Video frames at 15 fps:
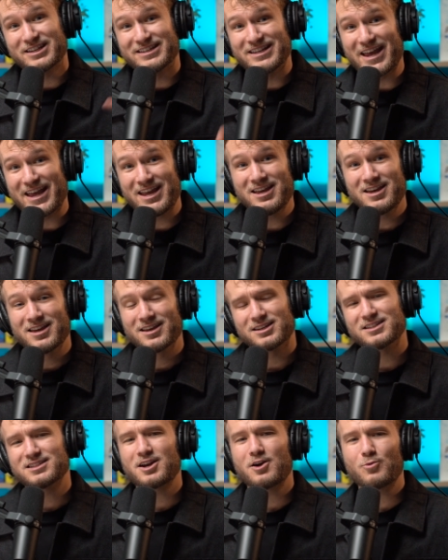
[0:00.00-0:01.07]
today
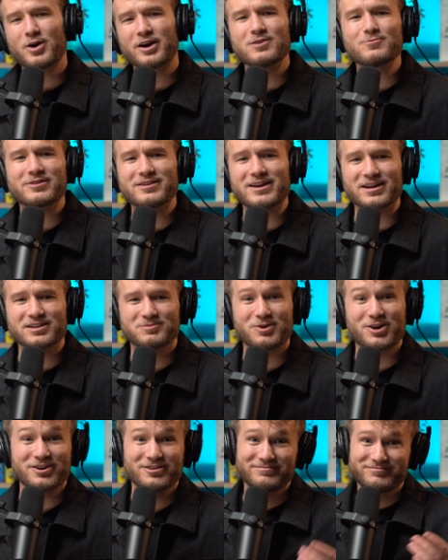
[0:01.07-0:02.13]
to start working with an
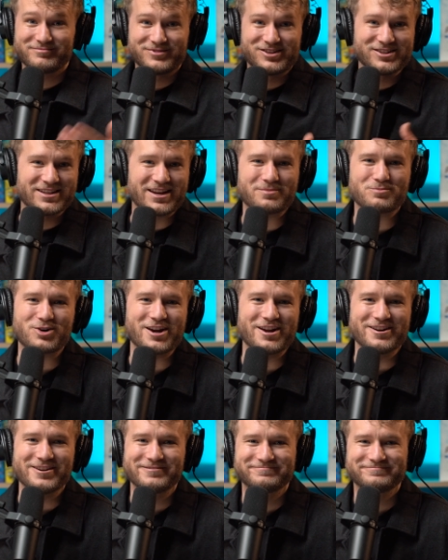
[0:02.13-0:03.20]
expert just like
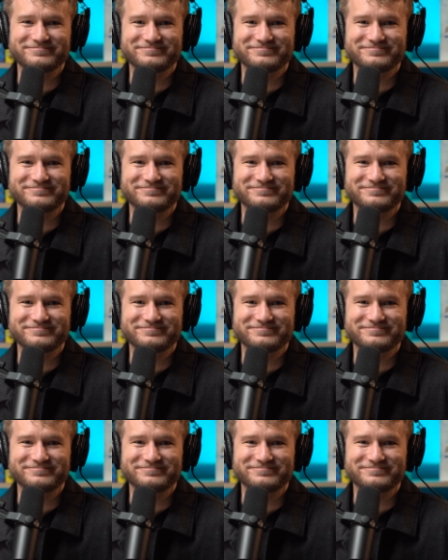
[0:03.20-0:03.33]
Brianna.